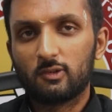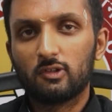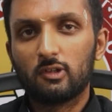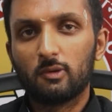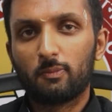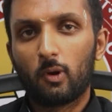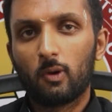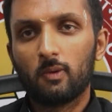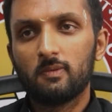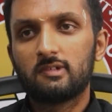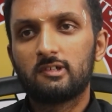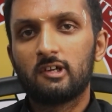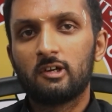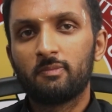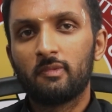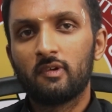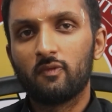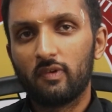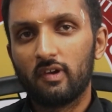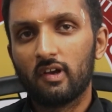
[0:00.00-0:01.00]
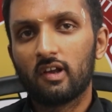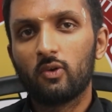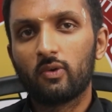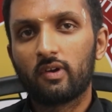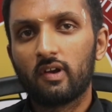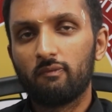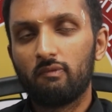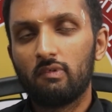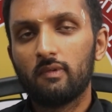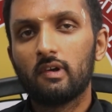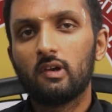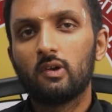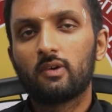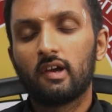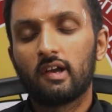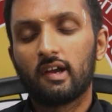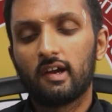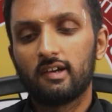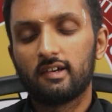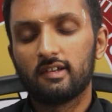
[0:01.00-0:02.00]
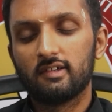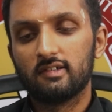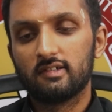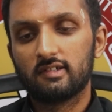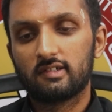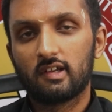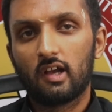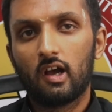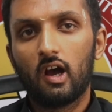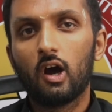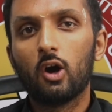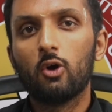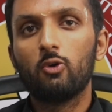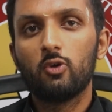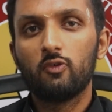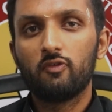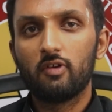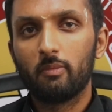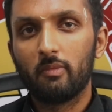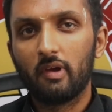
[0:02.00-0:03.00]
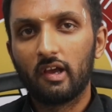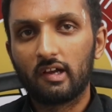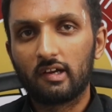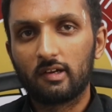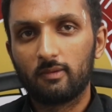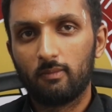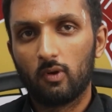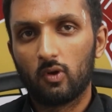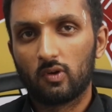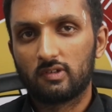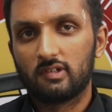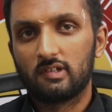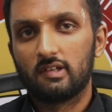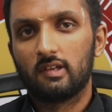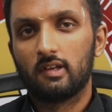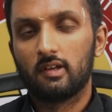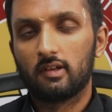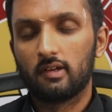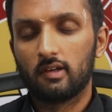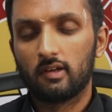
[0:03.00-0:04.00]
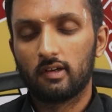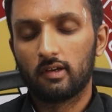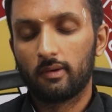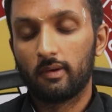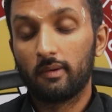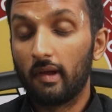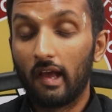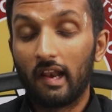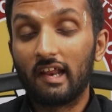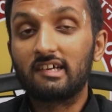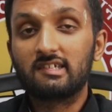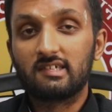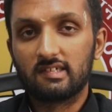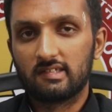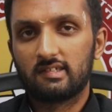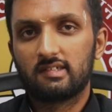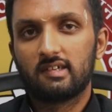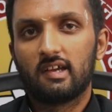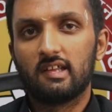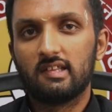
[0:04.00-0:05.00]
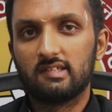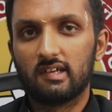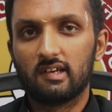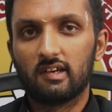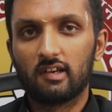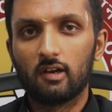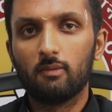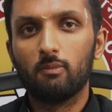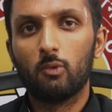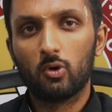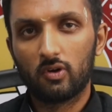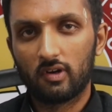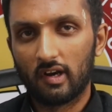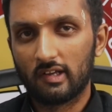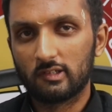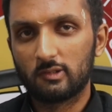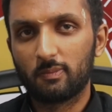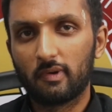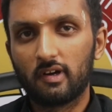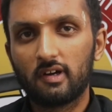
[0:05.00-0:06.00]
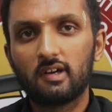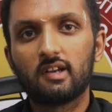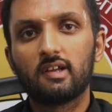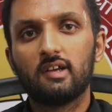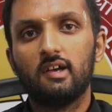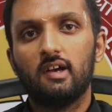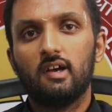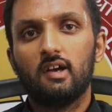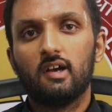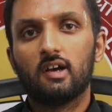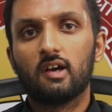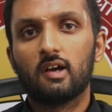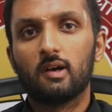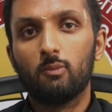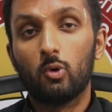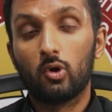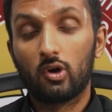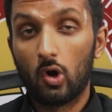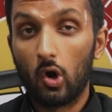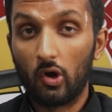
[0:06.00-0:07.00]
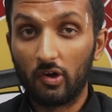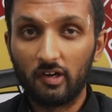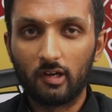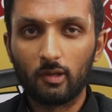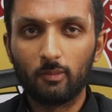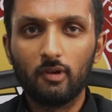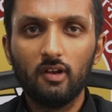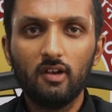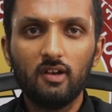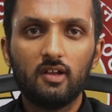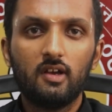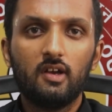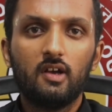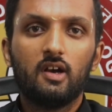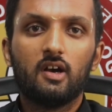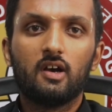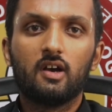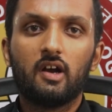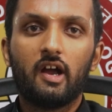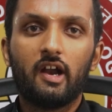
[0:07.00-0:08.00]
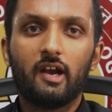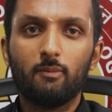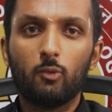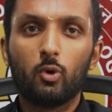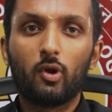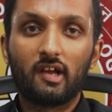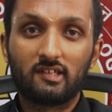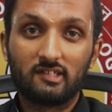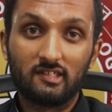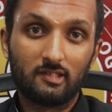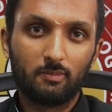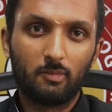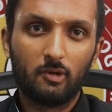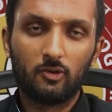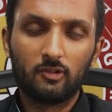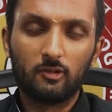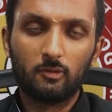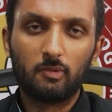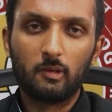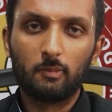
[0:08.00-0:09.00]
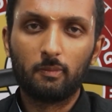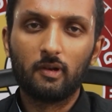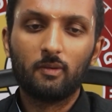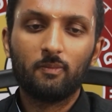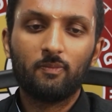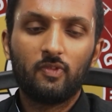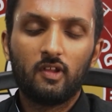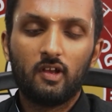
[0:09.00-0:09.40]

So the problem statement we were looking at is how do we make blockchain elections in general more transparent, more auditable, and more accessible to the people.